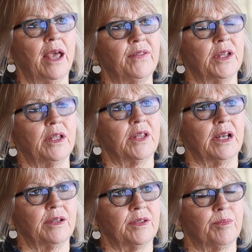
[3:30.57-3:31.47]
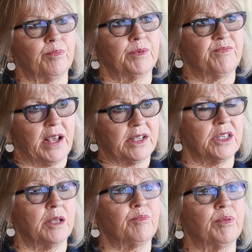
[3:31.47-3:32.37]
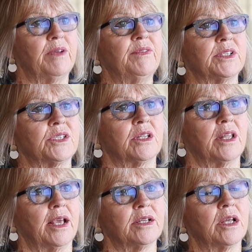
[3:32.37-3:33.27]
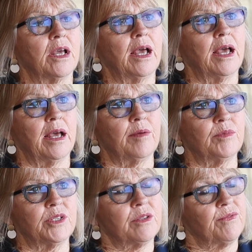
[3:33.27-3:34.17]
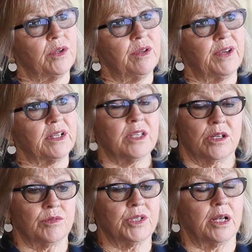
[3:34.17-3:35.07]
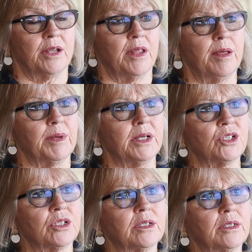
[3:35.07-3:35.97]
And the vaccine previous to that was the flu vaccine. I'll tell you that much.